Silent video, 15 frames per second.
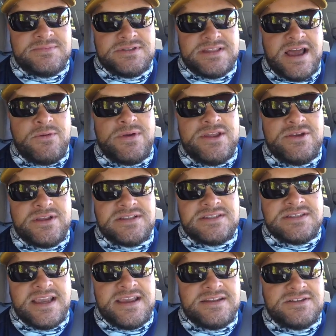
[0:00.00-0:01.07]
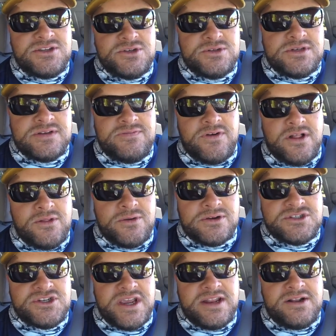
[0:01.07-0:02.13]
that way you can stay in tune and follow
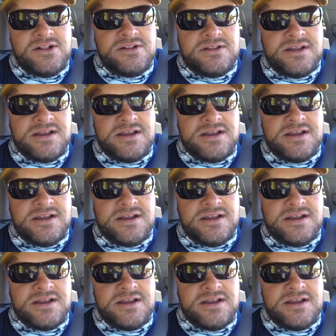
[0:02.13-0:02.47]
our channel.